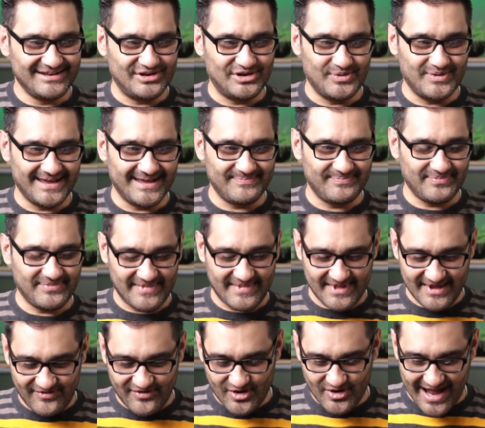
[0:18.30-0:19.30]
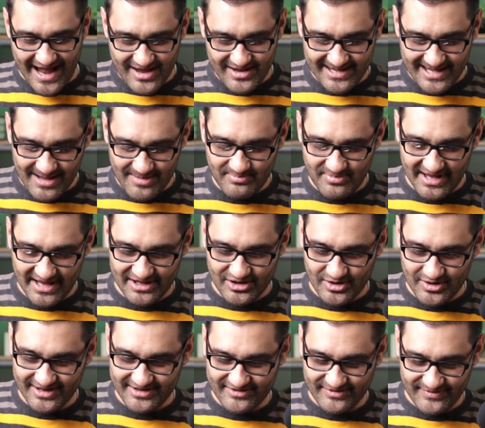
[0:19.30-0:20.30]
Do it. If you're out camping and
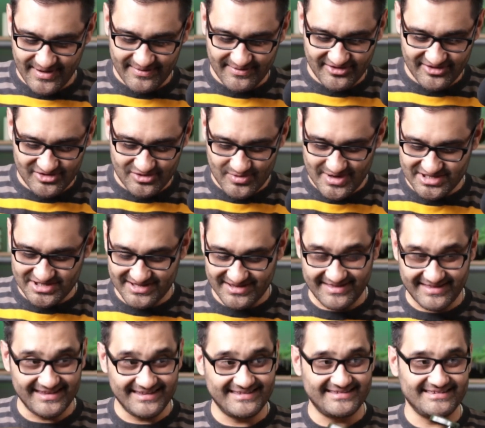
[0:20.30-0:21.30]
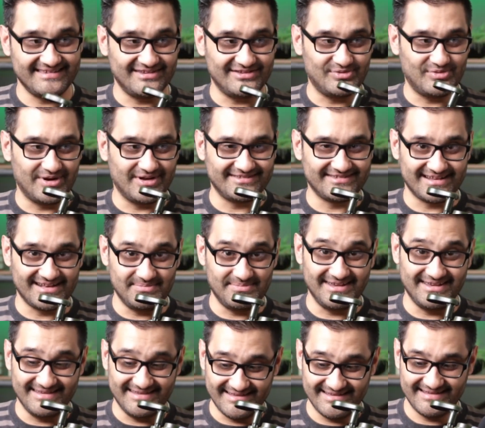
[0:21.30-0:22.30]
you're in a survival situation, this is what it's going to
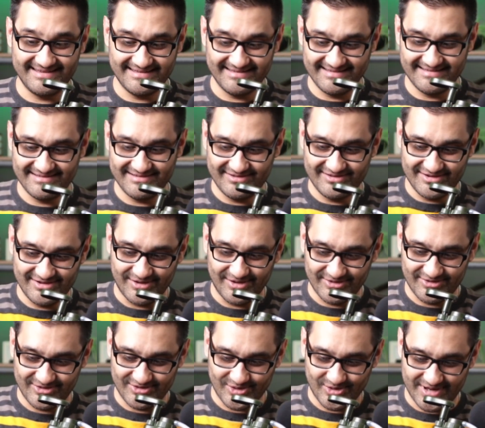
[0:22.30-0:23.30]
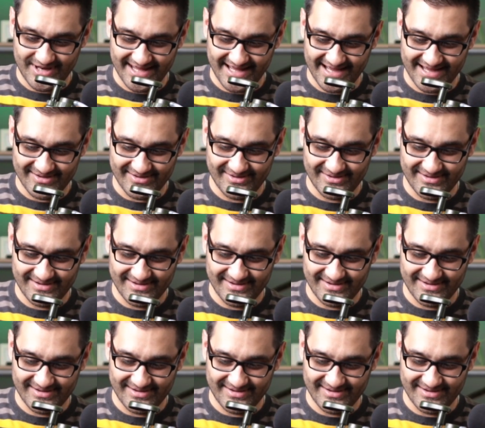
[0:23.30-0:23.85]
be, sorting out